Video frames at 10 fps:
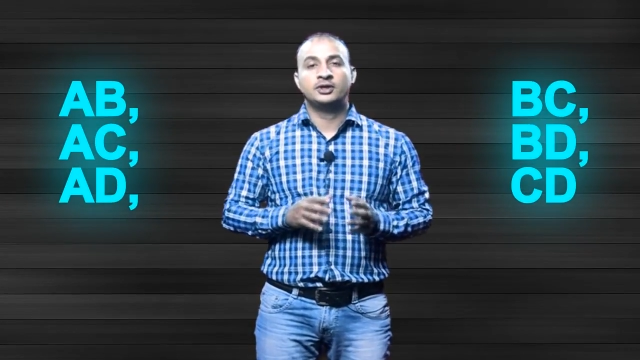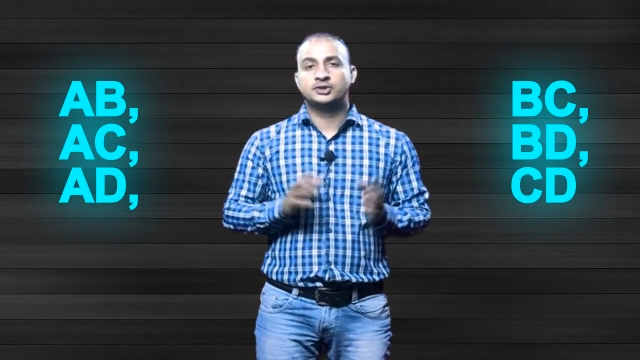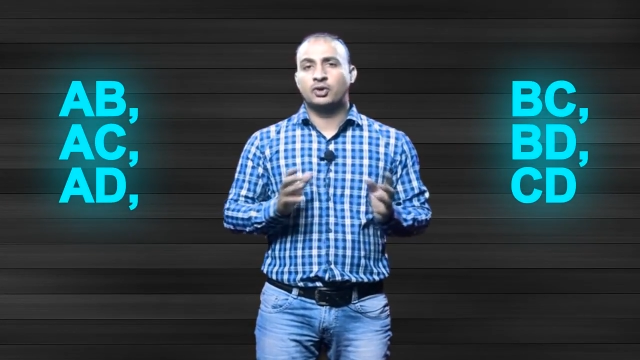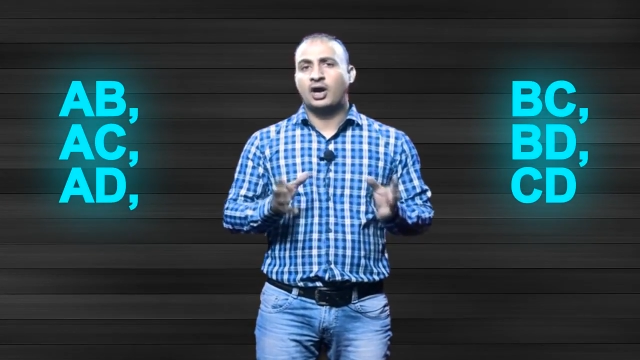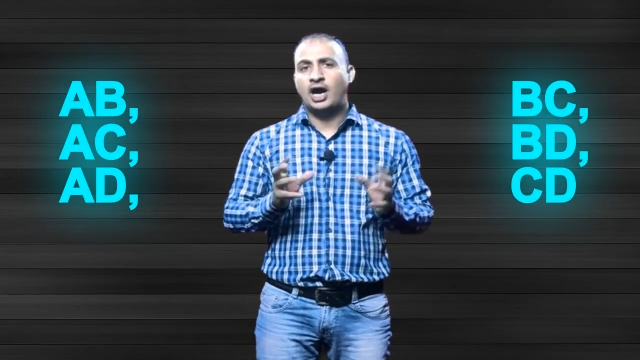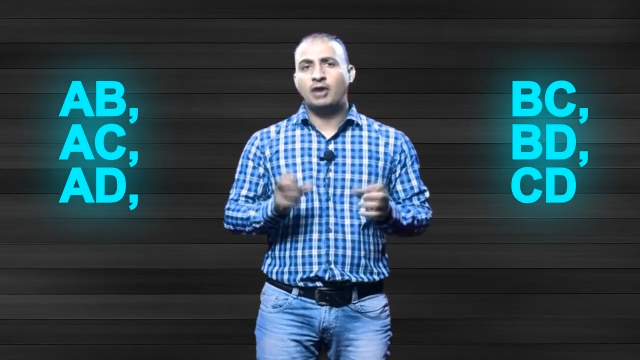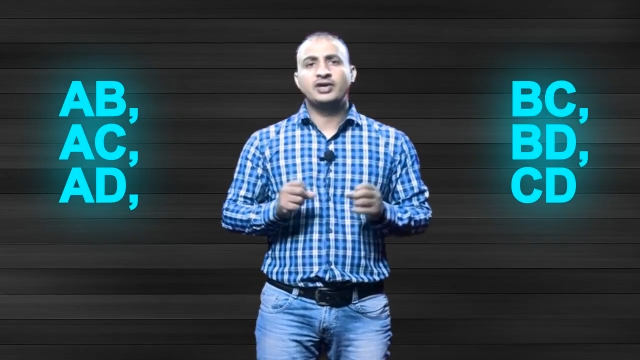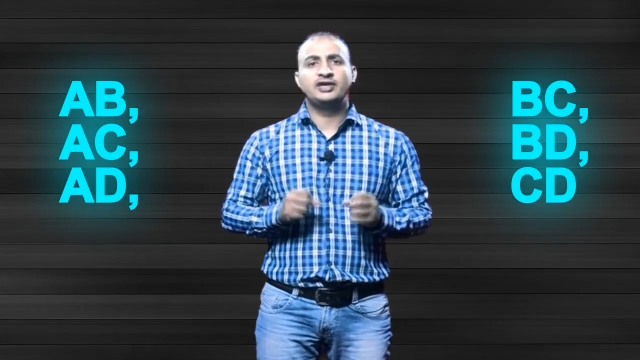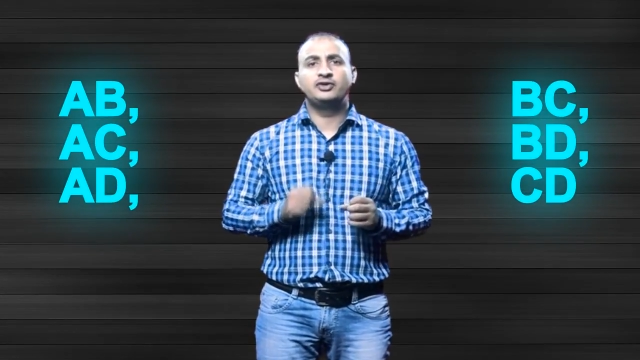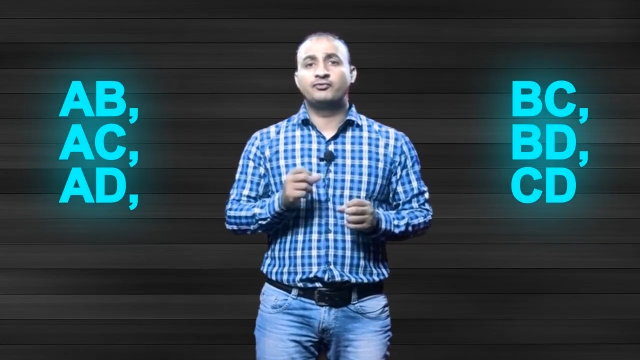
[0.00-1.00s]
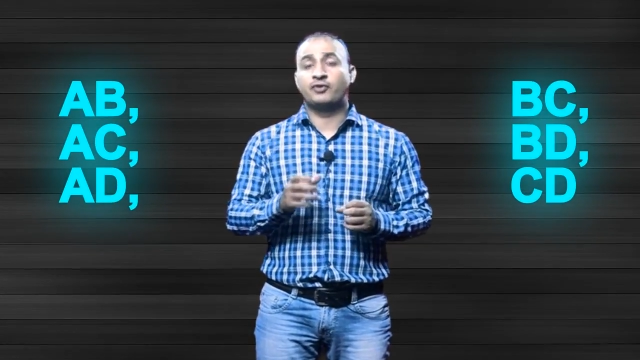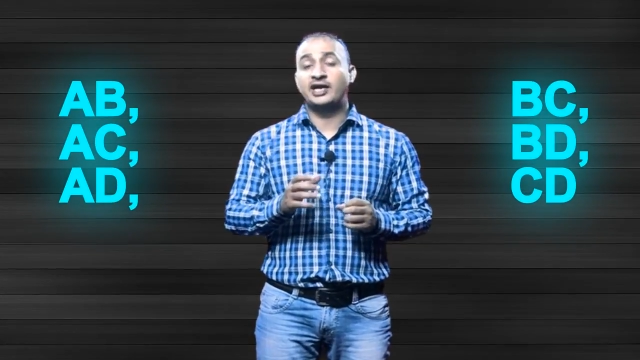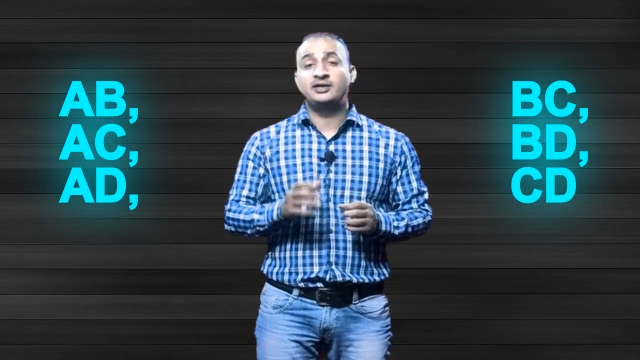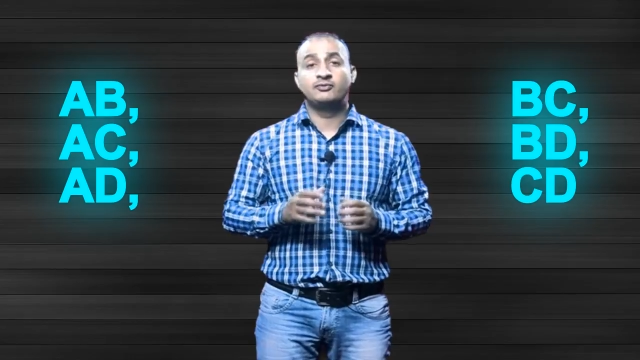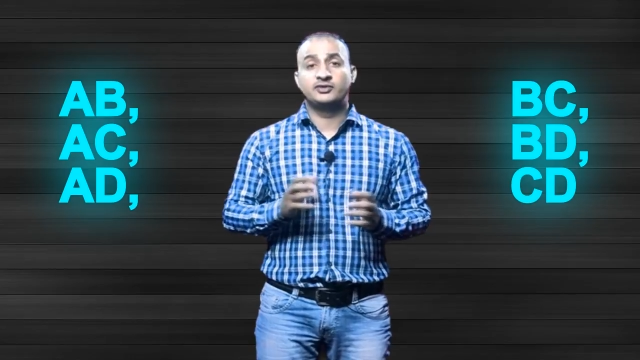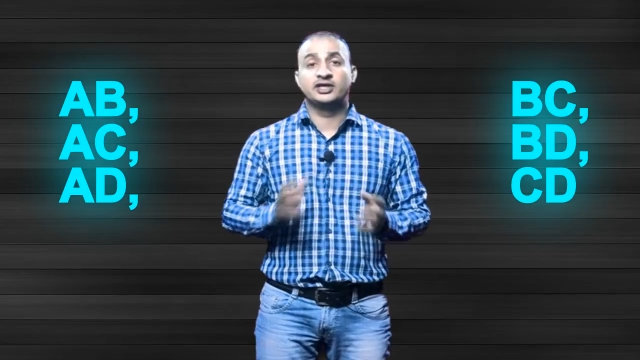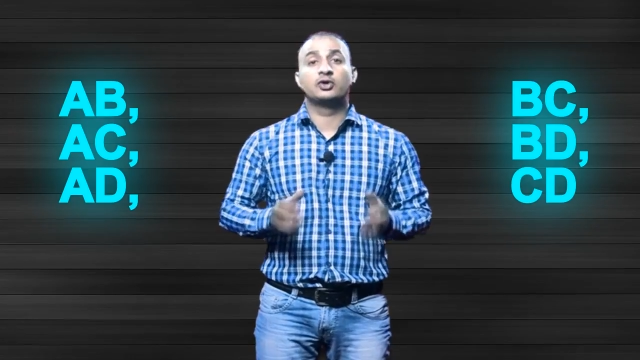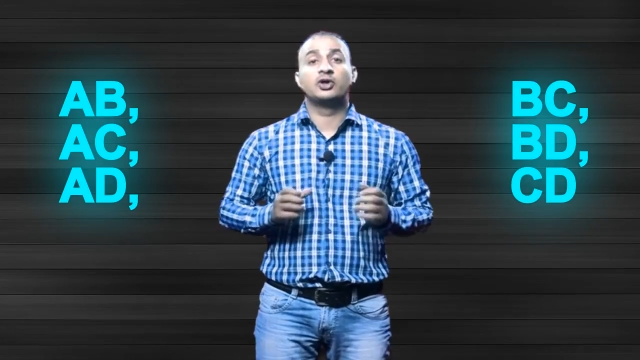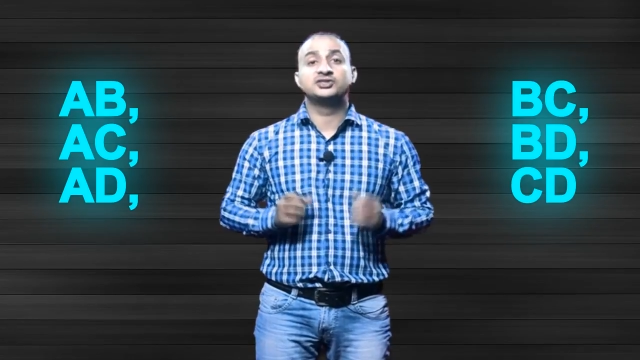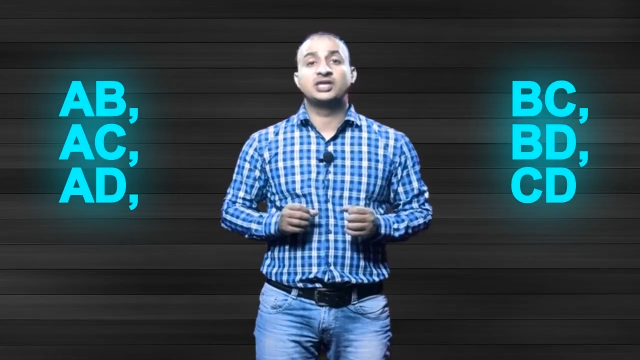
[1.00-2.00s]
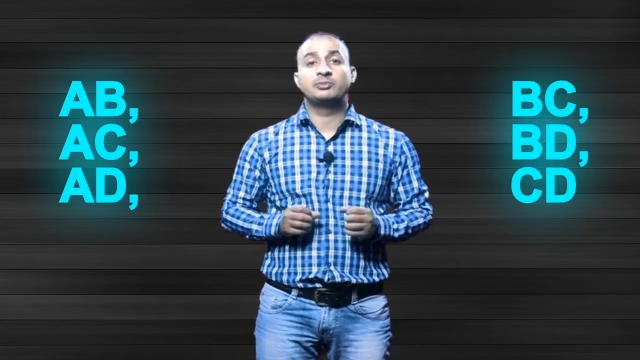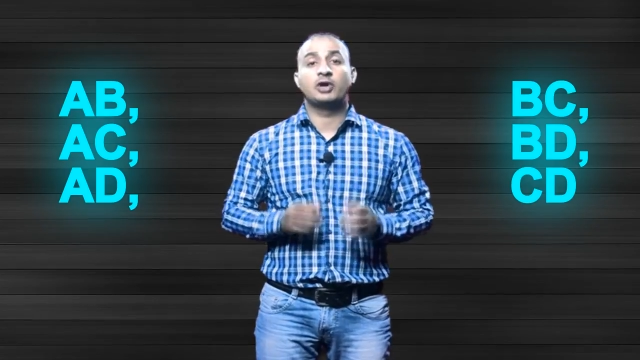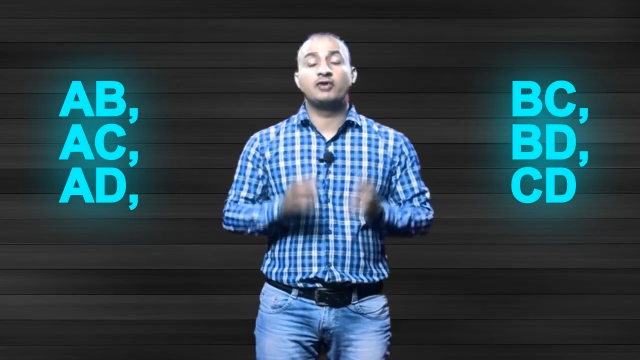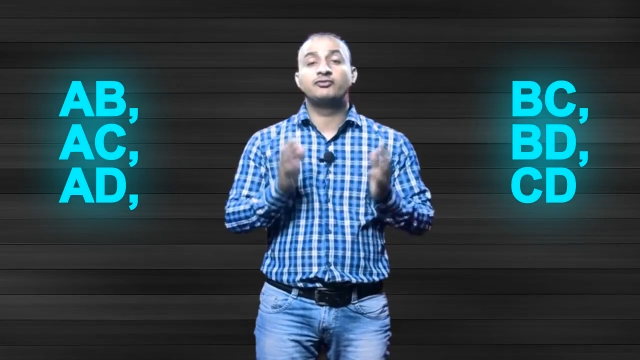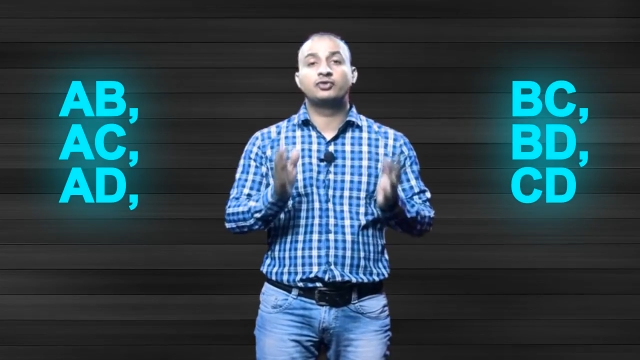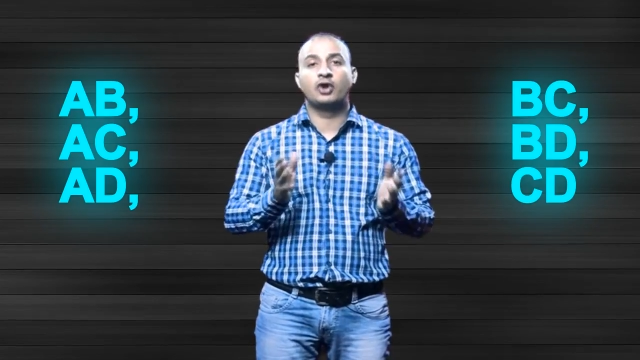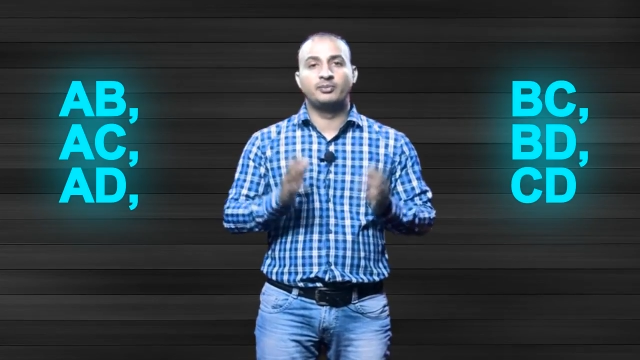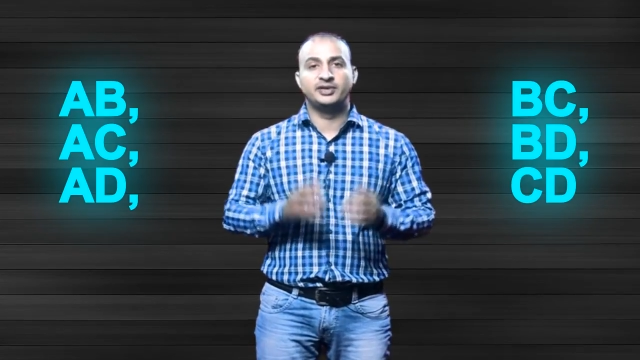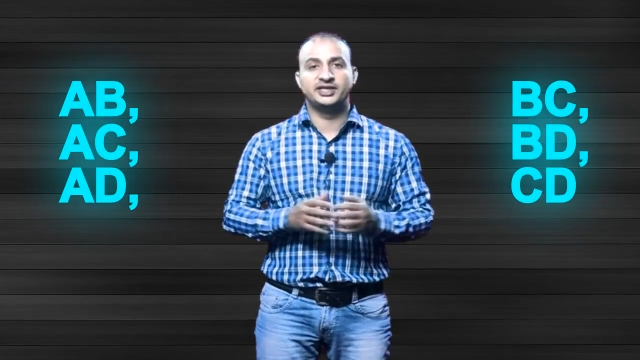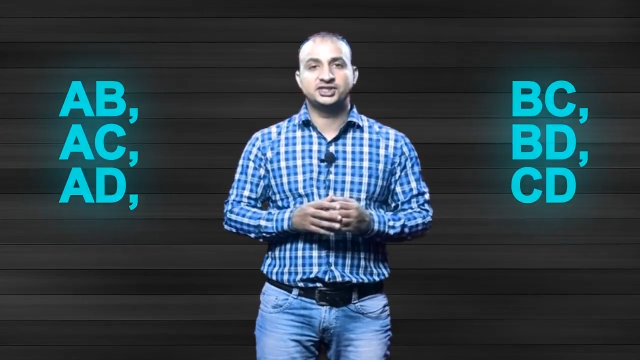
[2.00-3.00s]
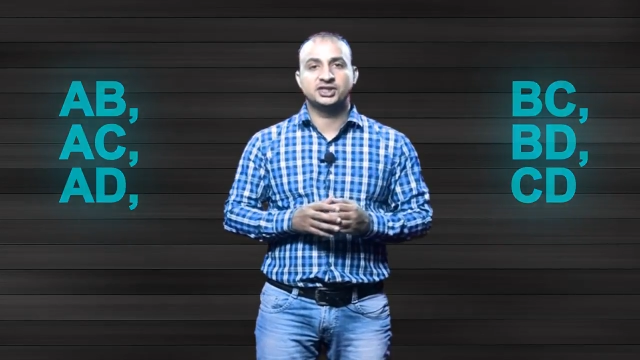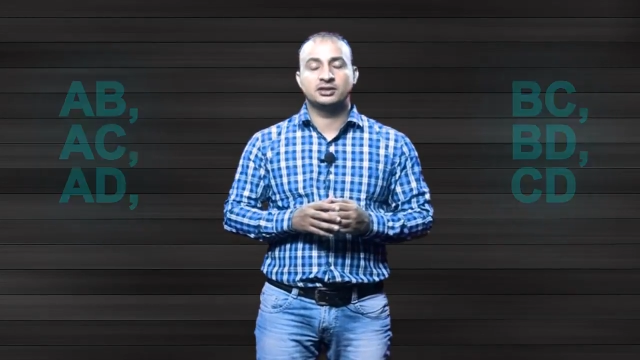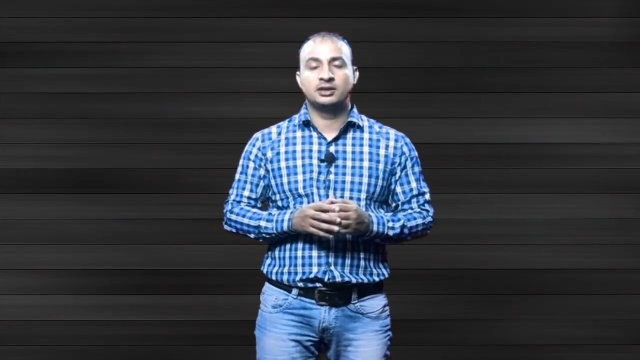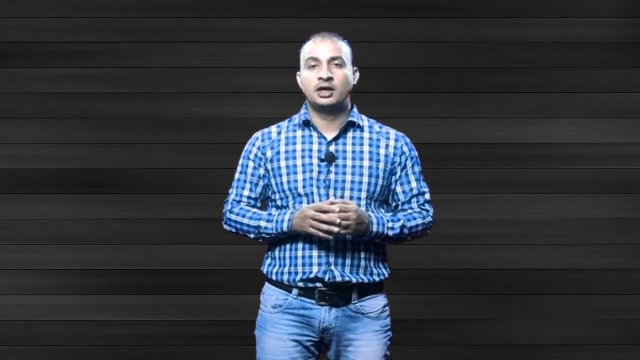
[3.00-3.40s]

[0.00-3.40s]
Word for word: So how can you find with the concept of combination?